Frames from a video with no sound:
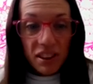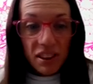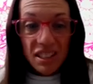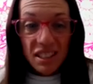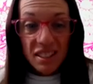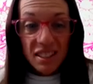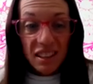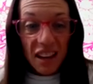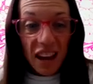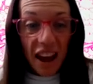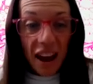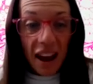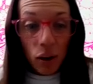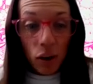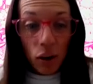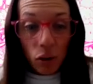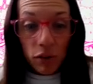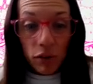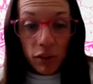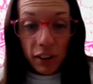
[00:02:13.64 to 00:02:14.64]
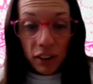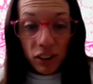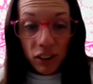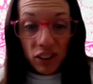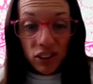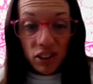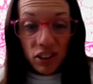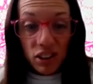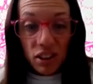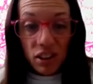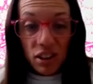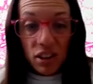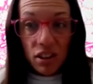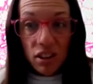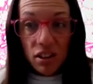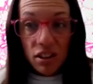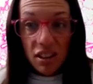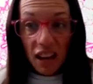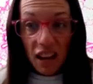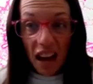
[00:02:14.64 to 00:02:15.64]
right, this is an air-filled
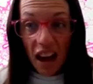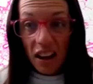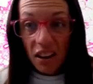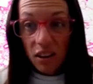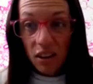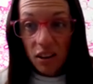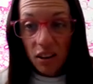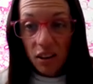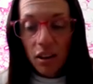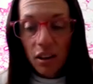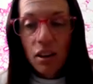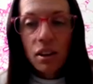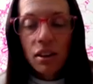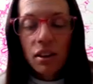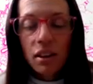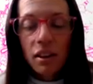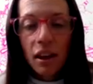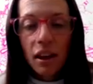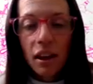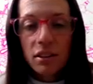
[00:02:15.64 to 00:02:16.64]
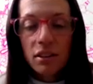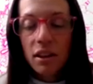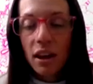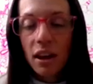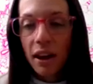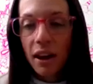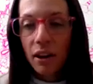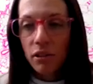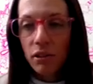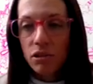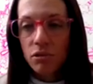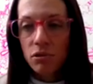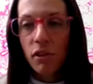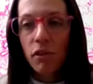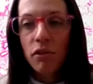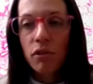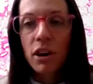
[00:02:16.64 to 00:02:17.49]
sac that the air is